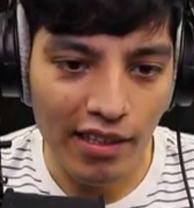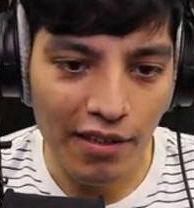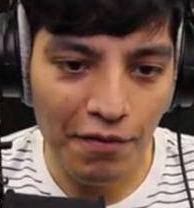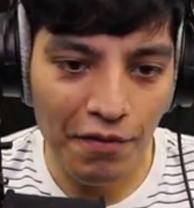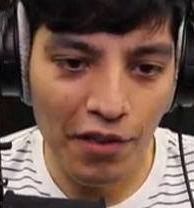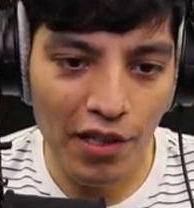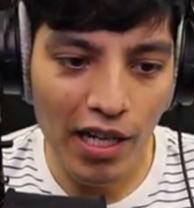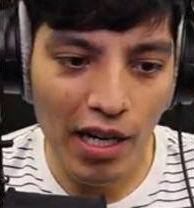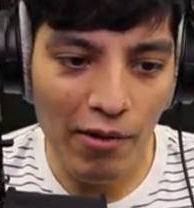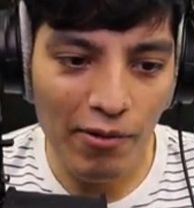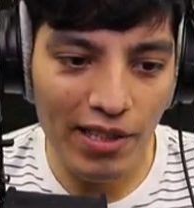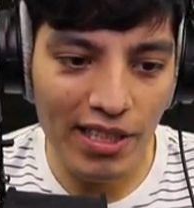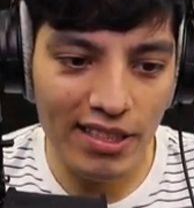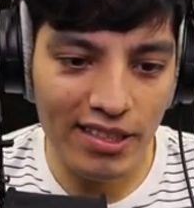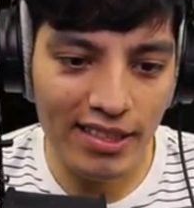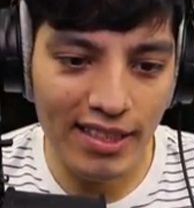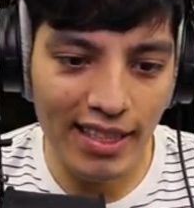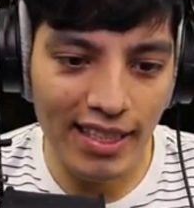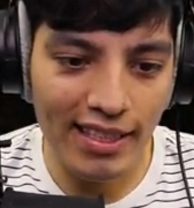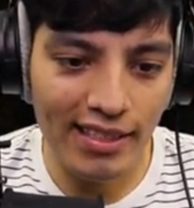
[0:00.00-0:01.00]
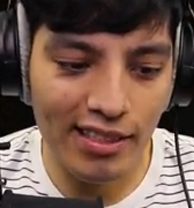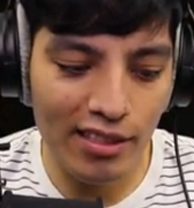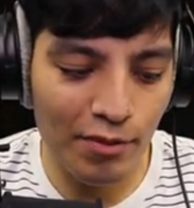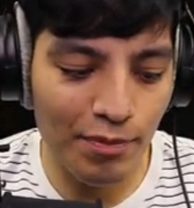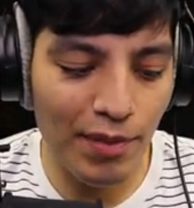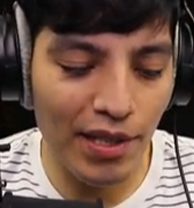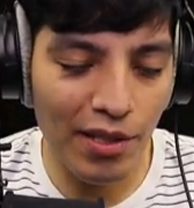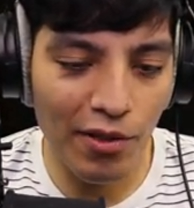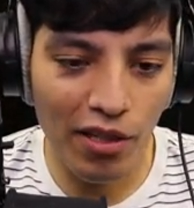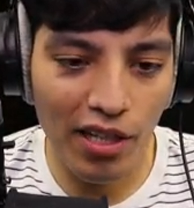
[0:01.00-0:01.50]
I forgot what it says. It's
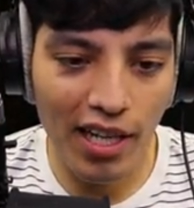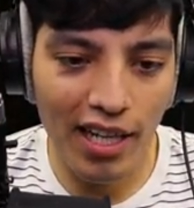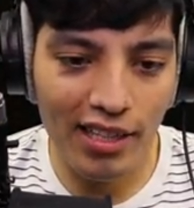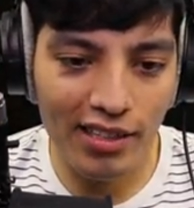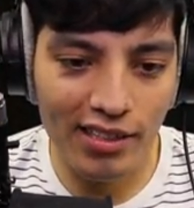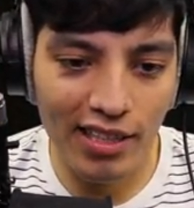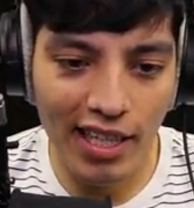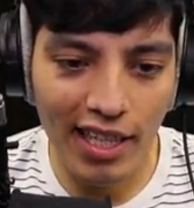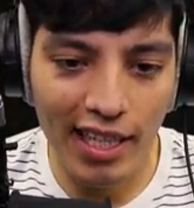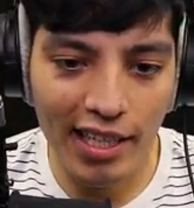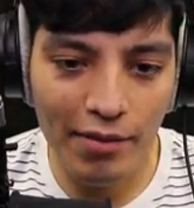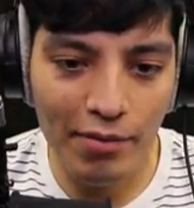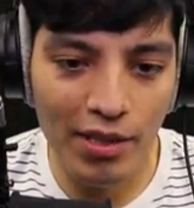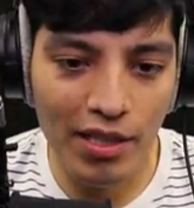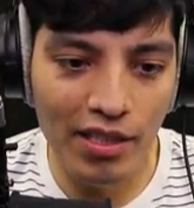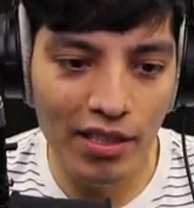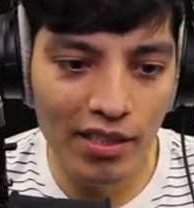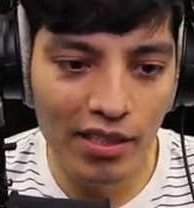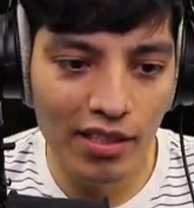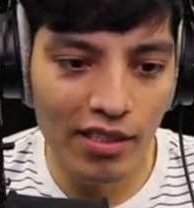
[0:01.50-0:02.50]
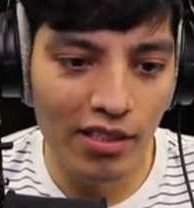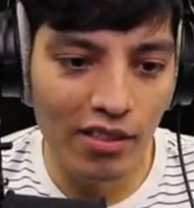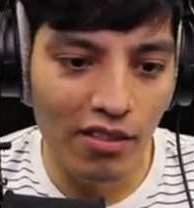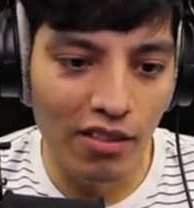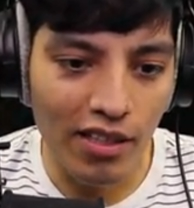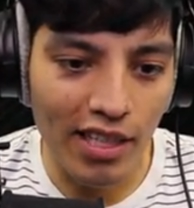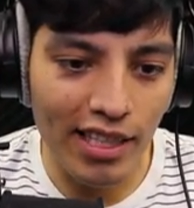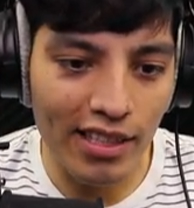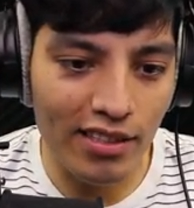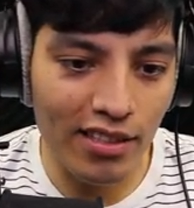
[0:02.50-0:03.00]
been a long time.
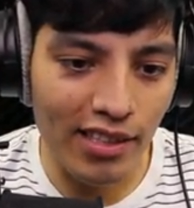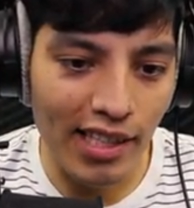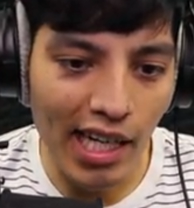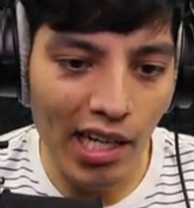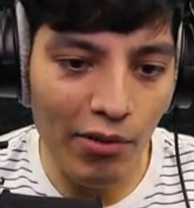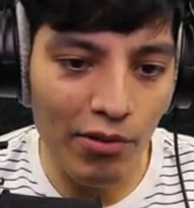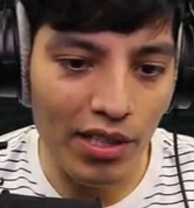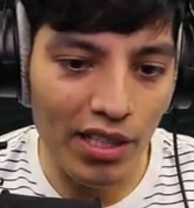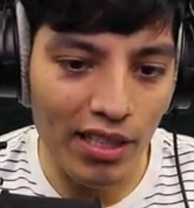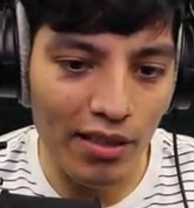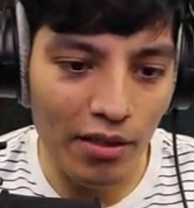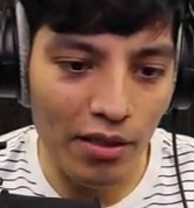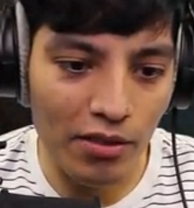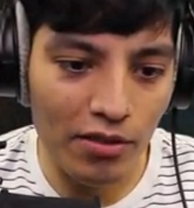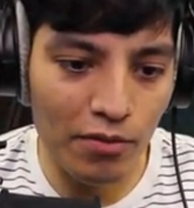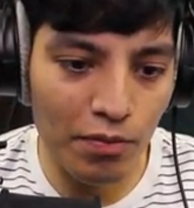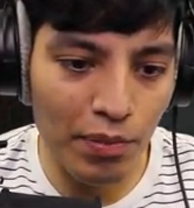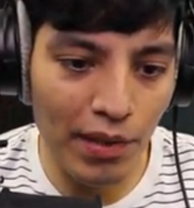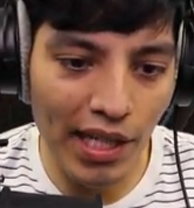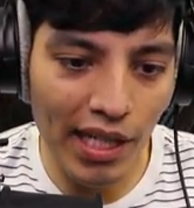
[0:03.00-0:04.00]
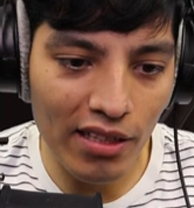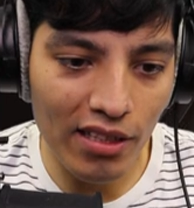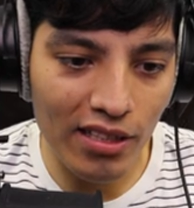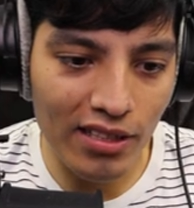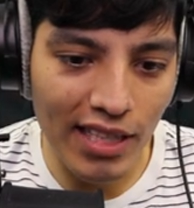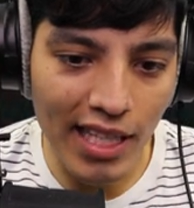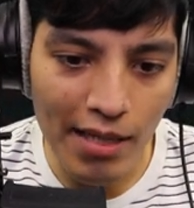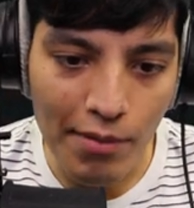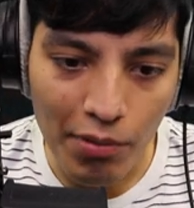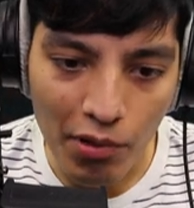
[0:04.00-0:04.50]
Okay, so now it, it spit out
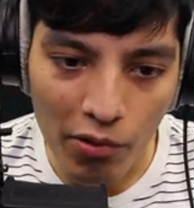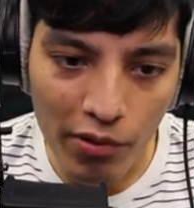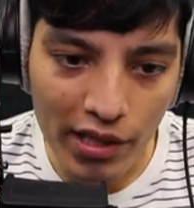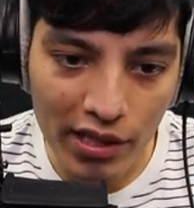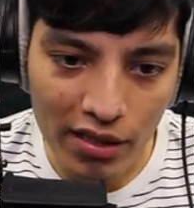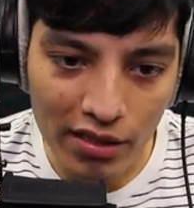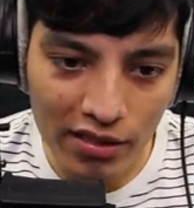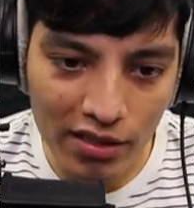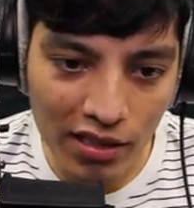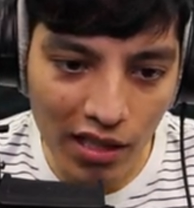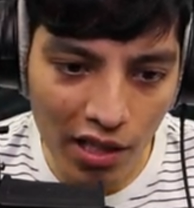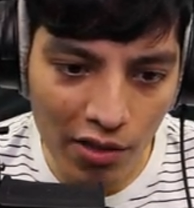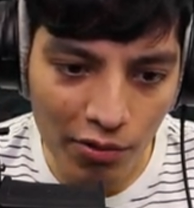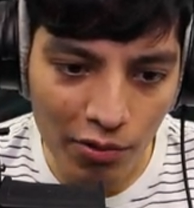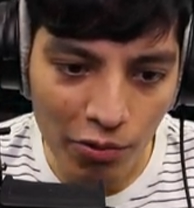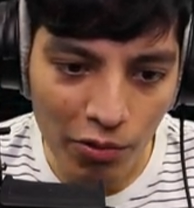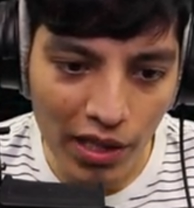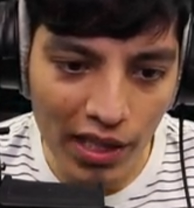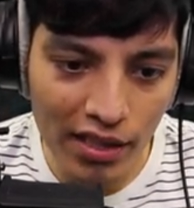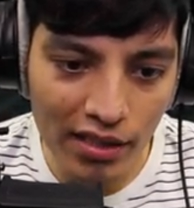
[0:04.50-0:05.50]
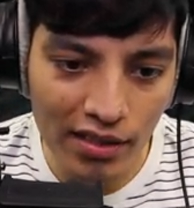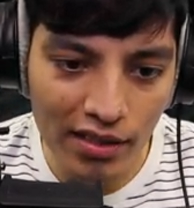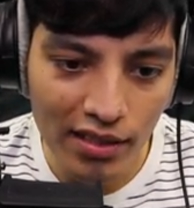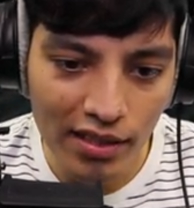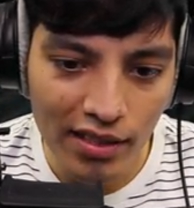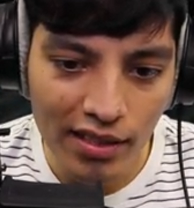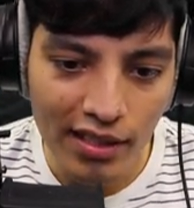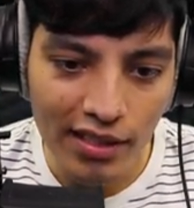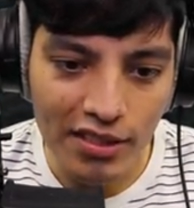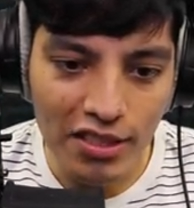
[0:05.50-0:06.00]
the tape. Oh wait, there's another one. What?
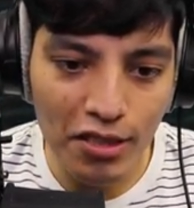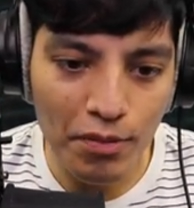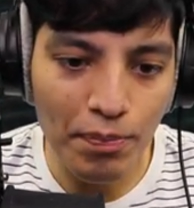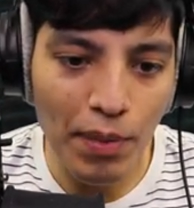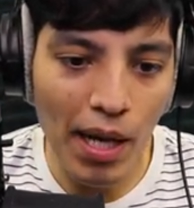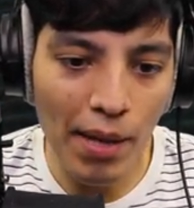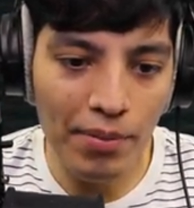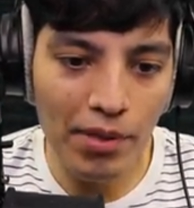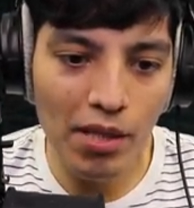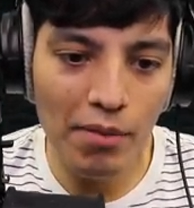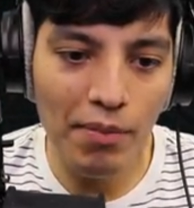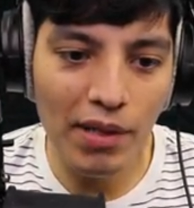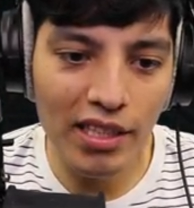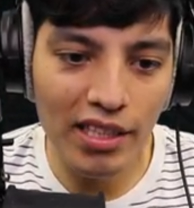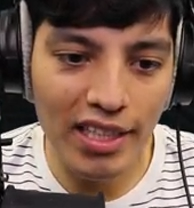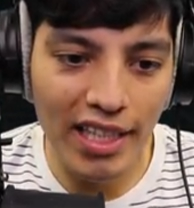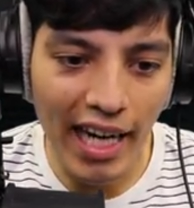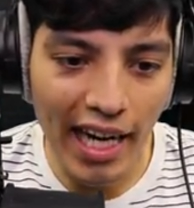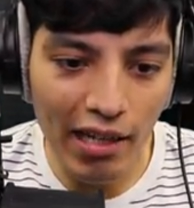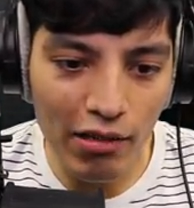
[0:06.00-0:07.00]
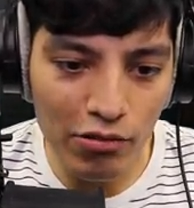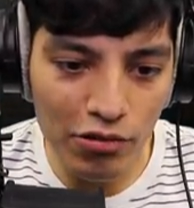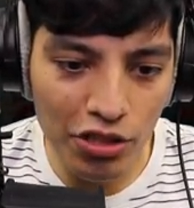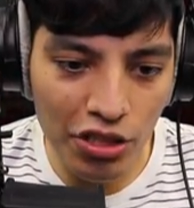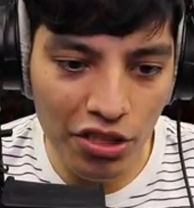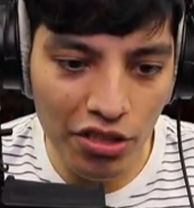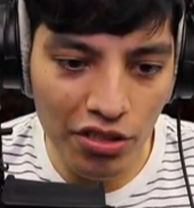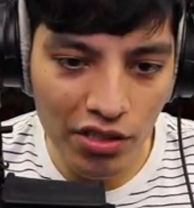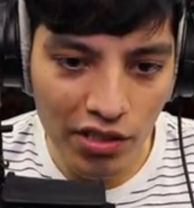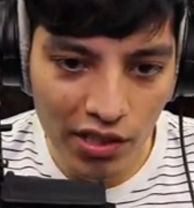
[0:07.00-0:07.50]
Just popped up on the
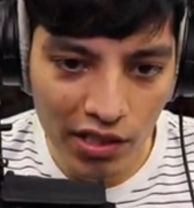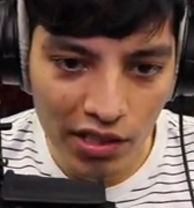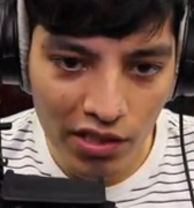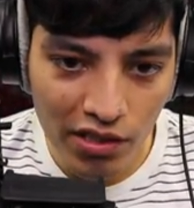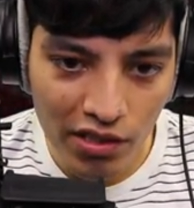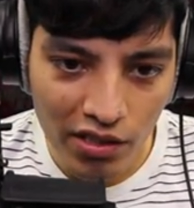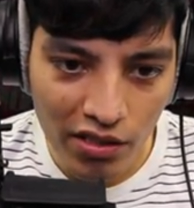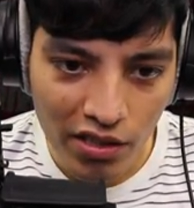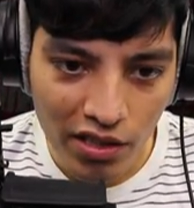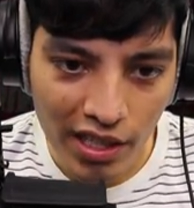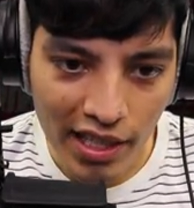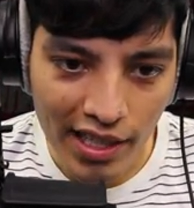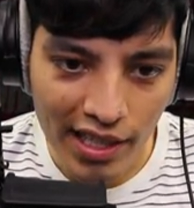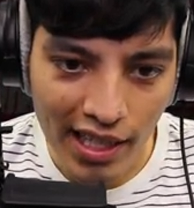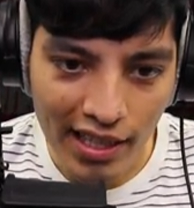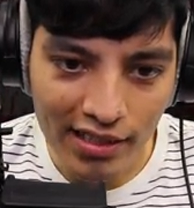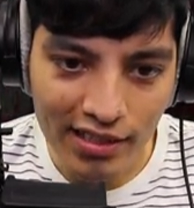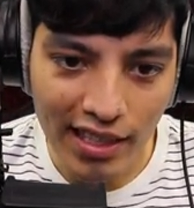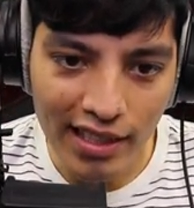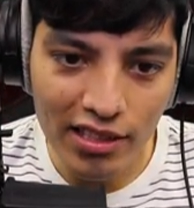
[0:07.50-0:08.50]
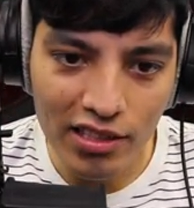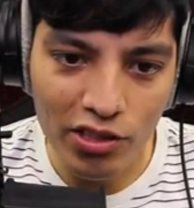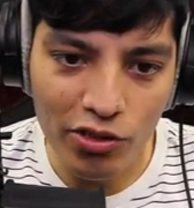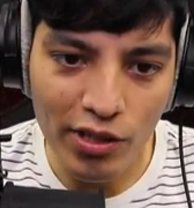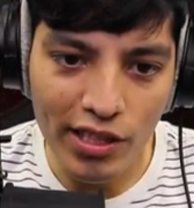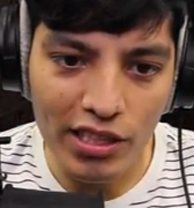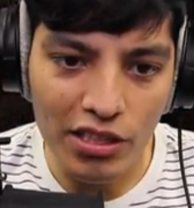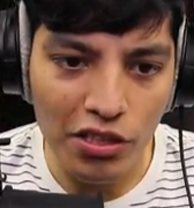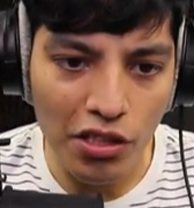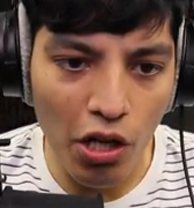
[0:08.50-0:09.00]
couch? Hey, that is kind of
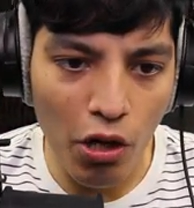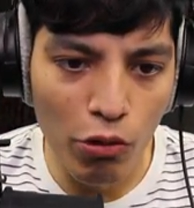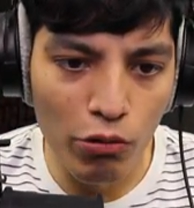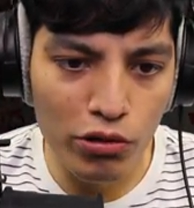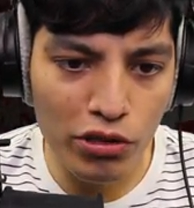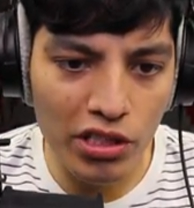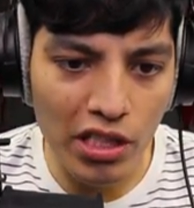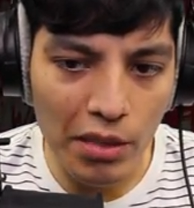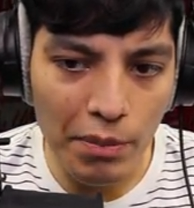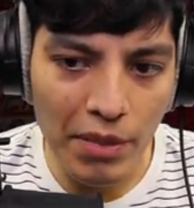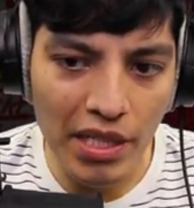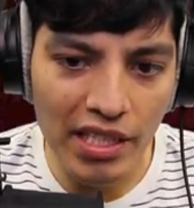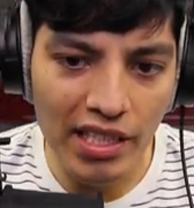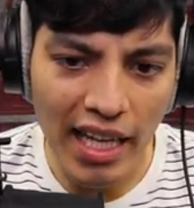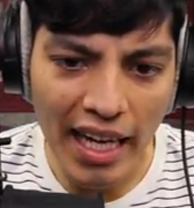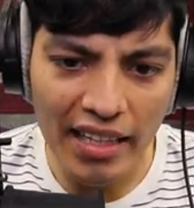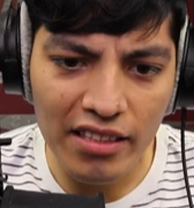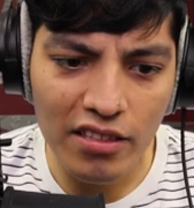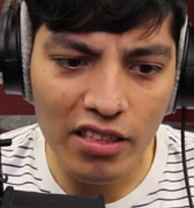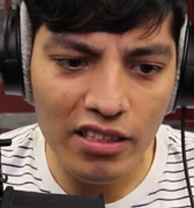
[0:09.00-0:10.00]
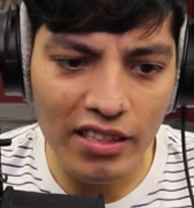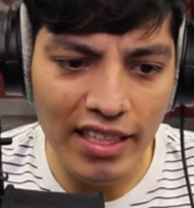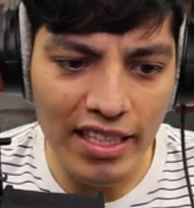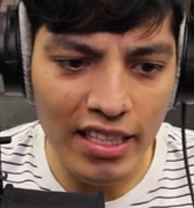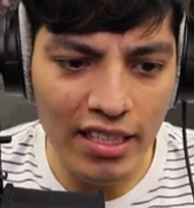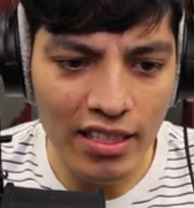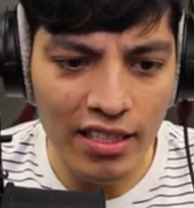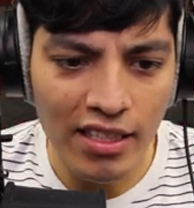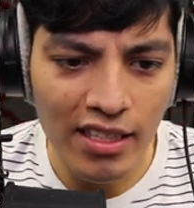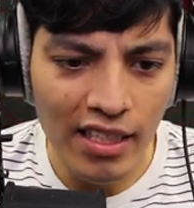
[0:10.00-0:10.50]
strange. Ghost, demon,
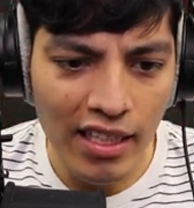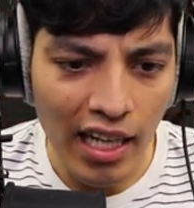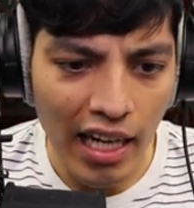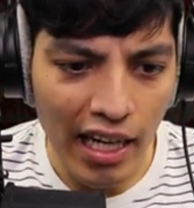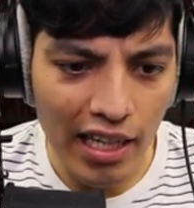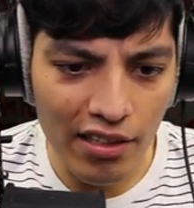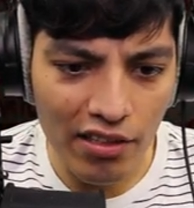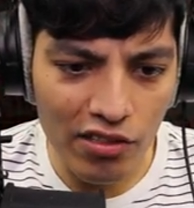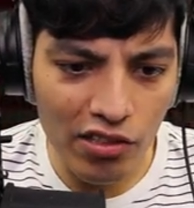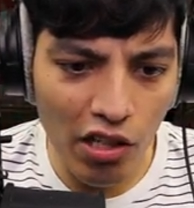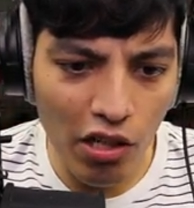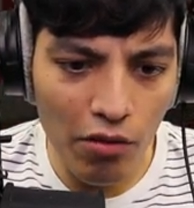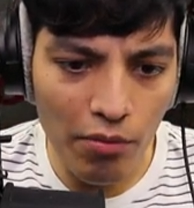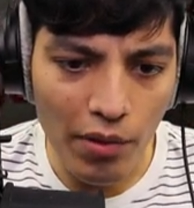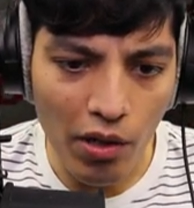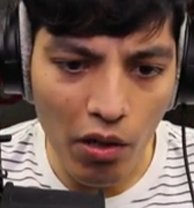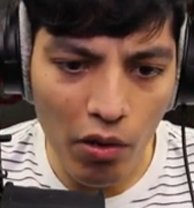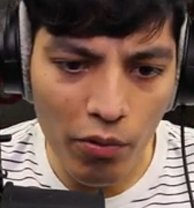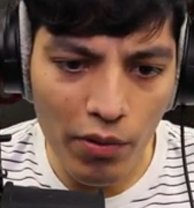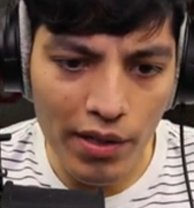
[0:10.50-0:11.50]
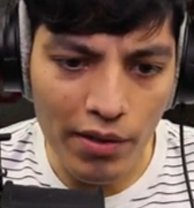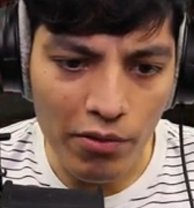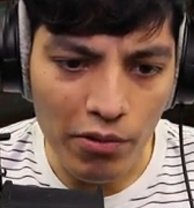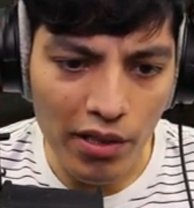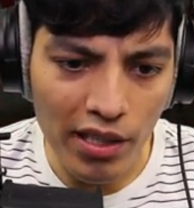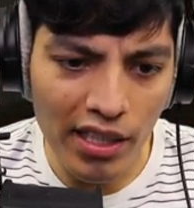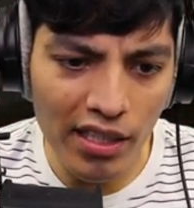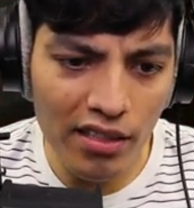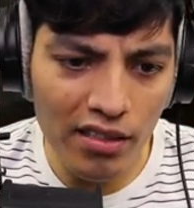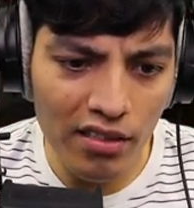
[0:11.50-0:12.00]
entity. I don't know. Oh wait,
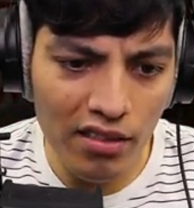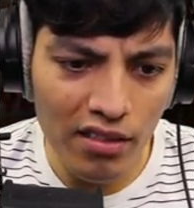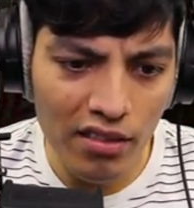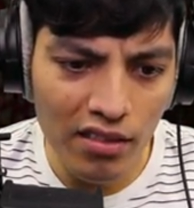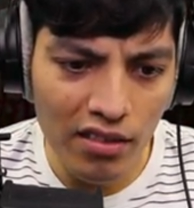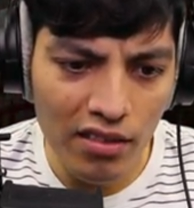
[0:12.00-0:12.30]
what?